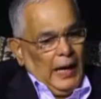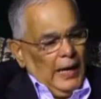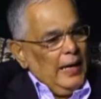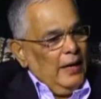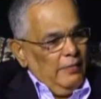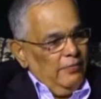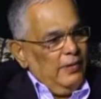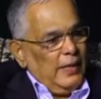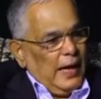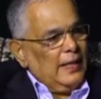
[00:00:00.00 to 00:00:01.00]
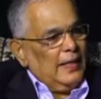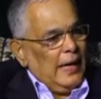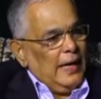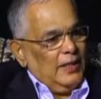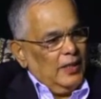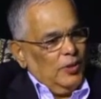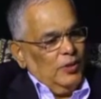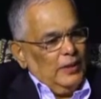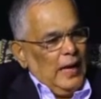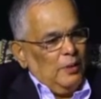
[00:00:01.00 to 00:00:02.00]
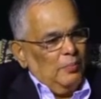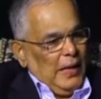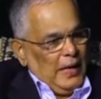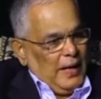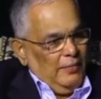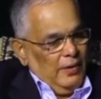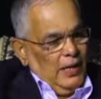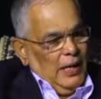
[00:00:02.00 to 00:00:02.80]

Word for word: I have done that. You know, mm. that may have